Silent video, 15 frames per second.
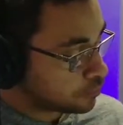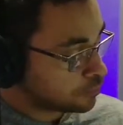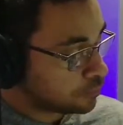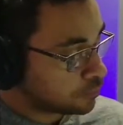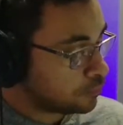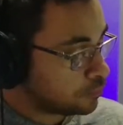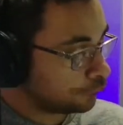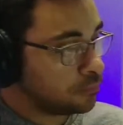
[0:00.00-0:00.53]

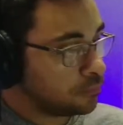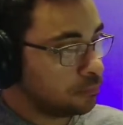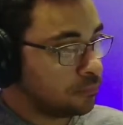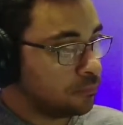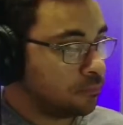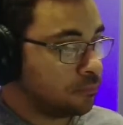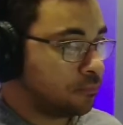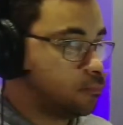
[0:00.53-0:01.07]

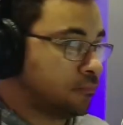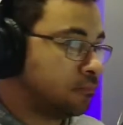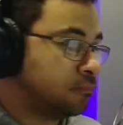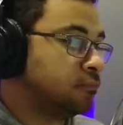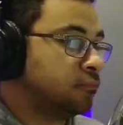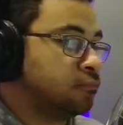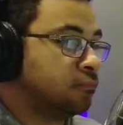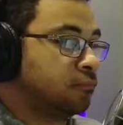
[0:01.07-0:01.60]
Constipation. You ever heard
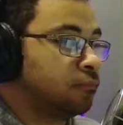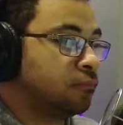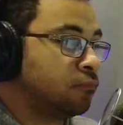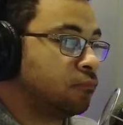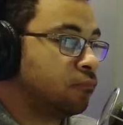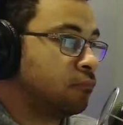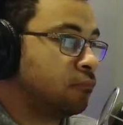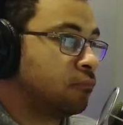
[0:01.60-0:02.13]

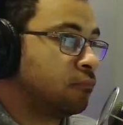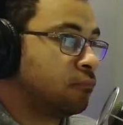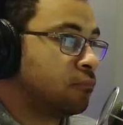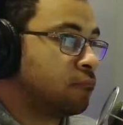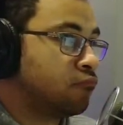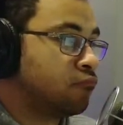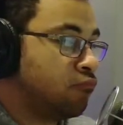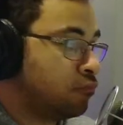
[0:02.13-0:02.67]
Constipation
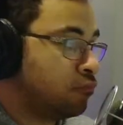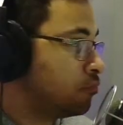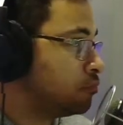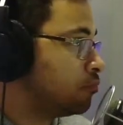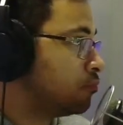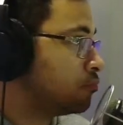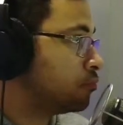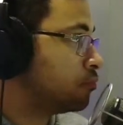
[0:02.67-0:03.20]
Blues? Mm -mm.
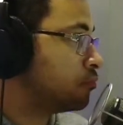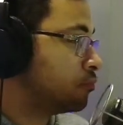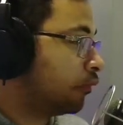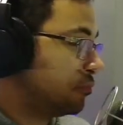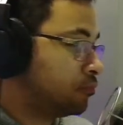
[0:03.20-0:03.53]
Great song.